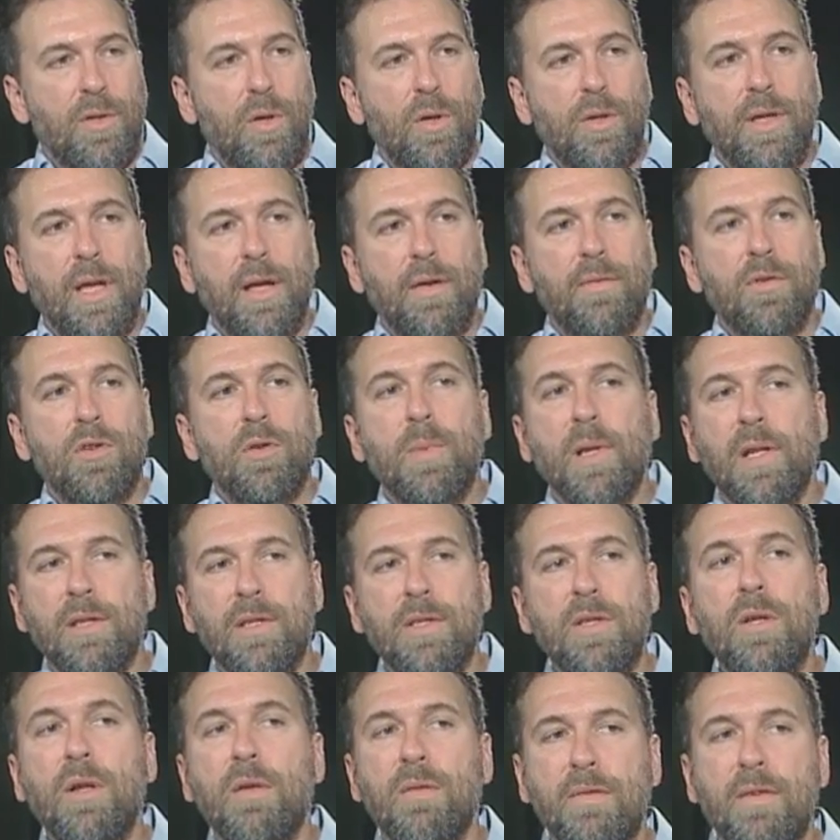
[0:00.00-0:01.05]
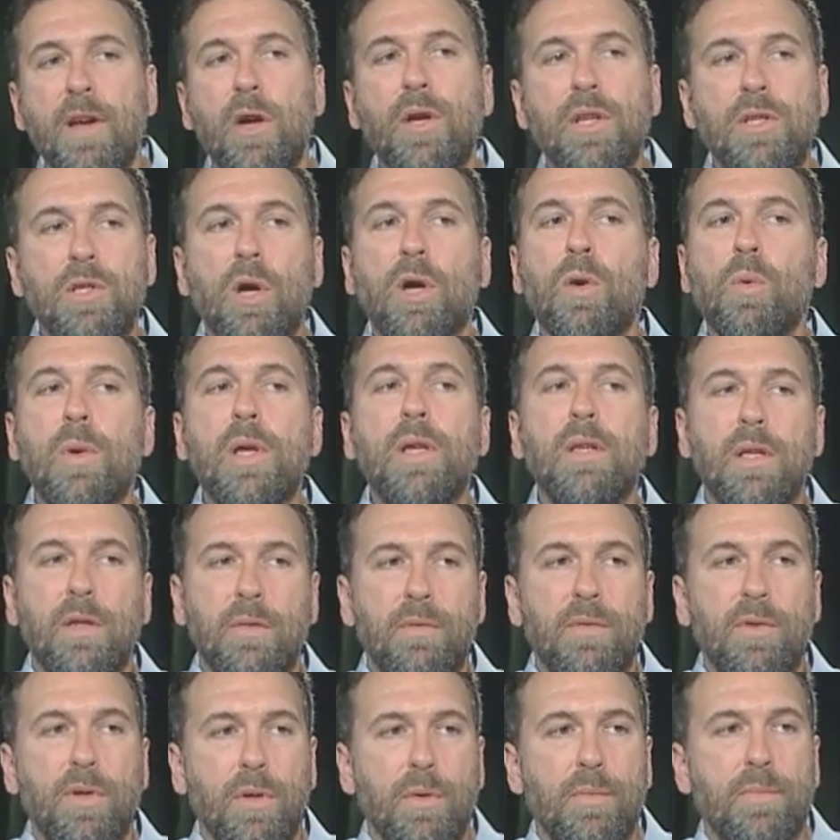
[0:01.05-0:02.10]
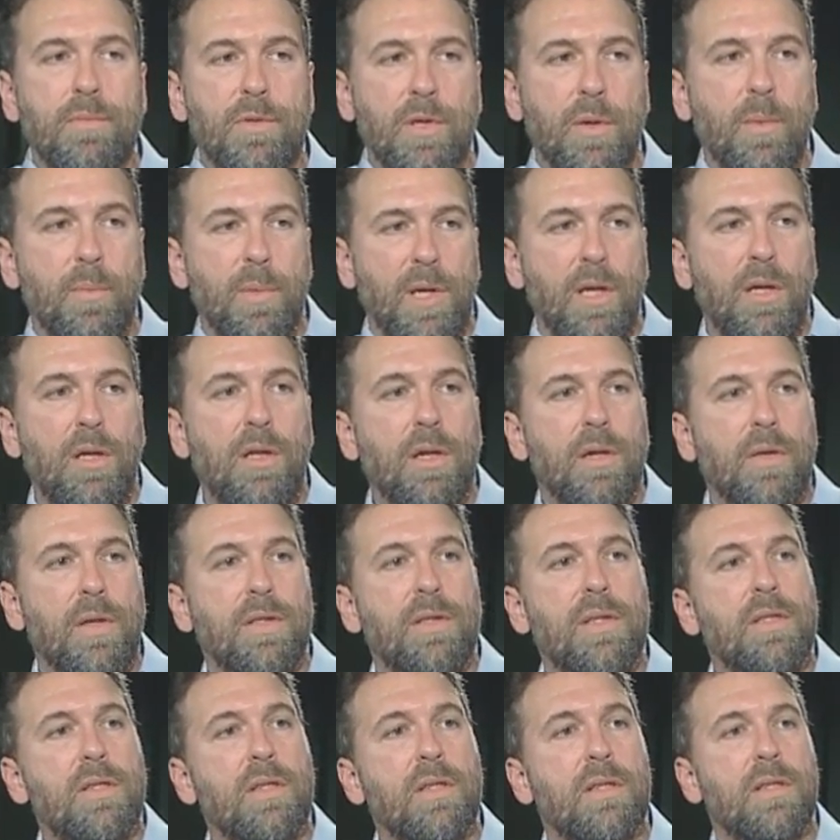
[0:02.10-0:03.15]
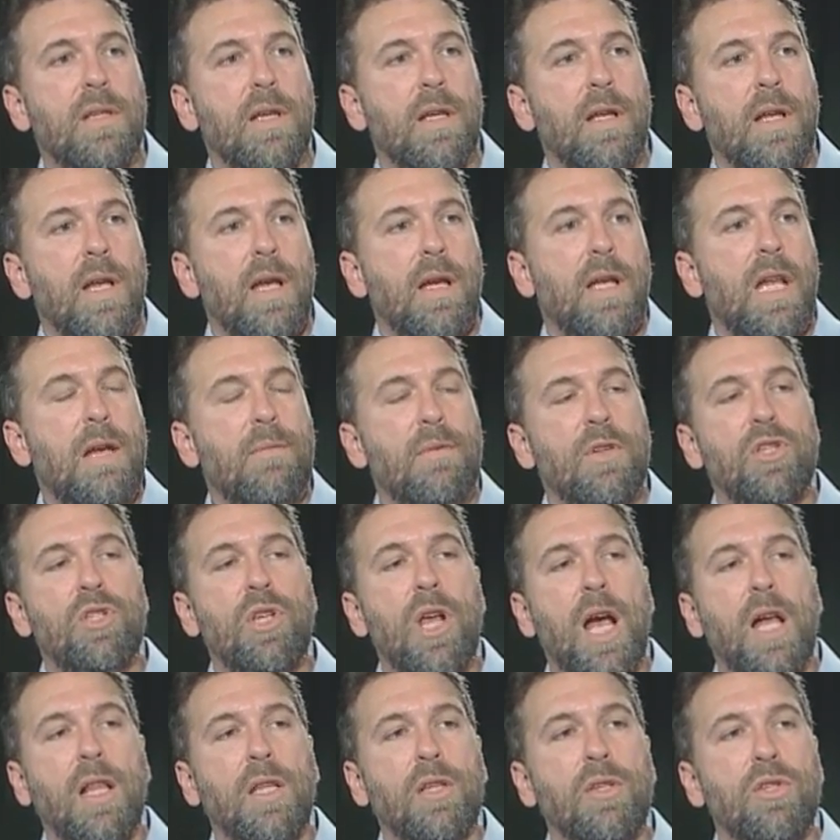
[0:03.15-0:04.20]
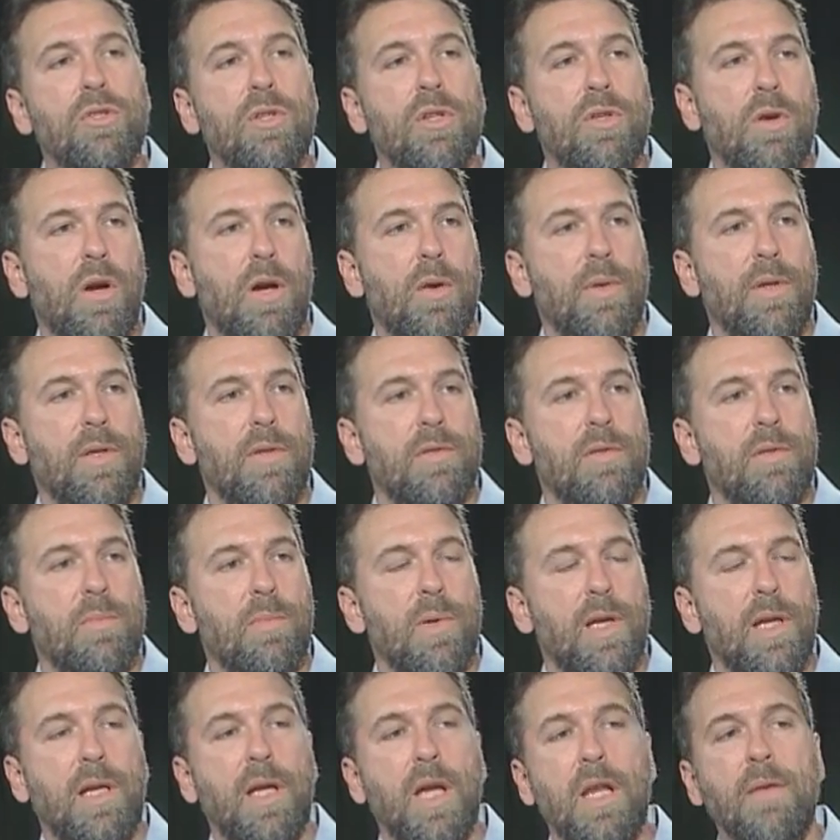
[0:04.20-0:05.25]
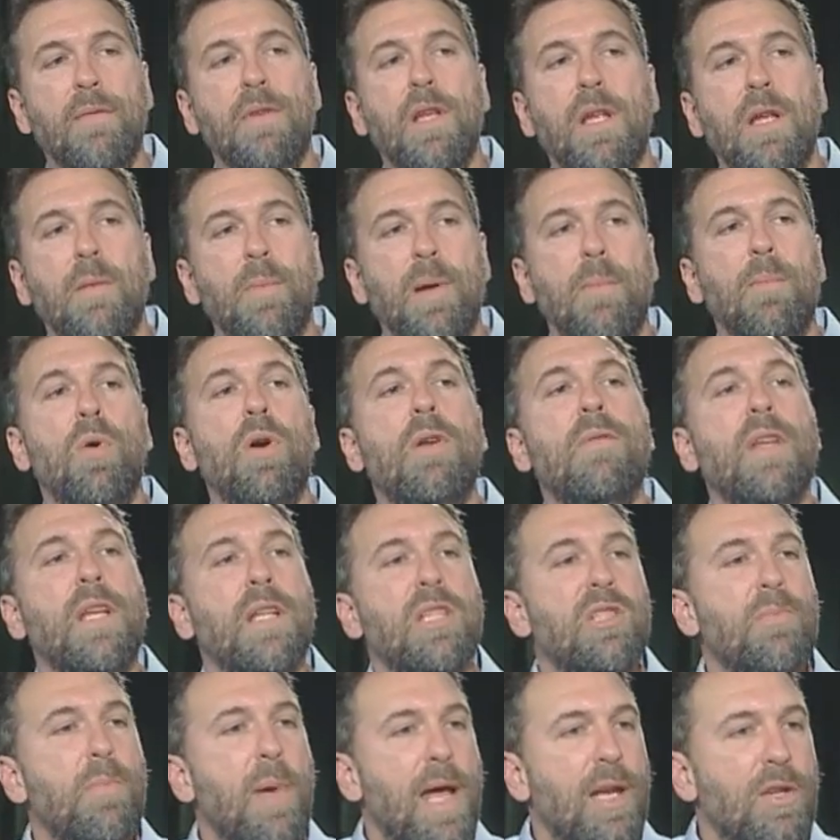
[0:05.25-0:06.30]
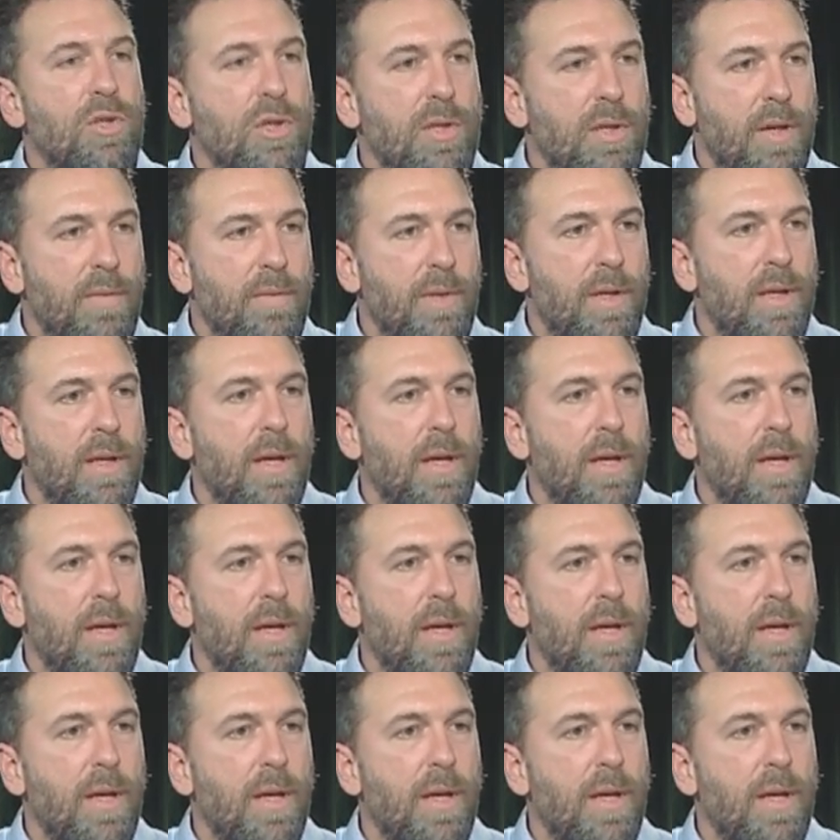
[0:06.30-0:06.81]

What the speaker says: hold that view, but it's still a very Darwinian view. So I want to be clear, this isn't a kind of a challenge to Darwinism, but but more of an expansion of it.